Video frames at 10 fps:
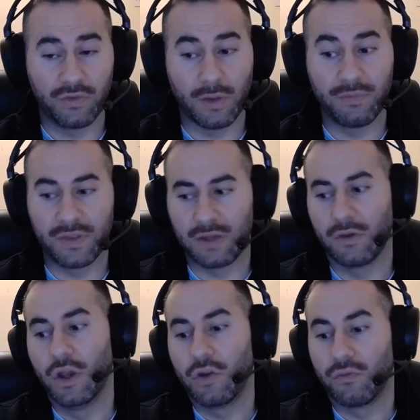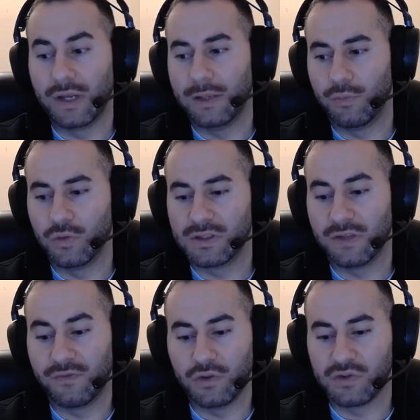something really important in
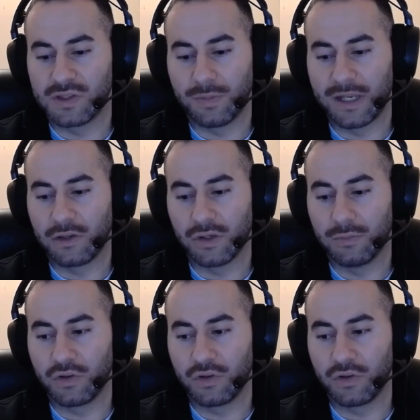the future, is depending on it.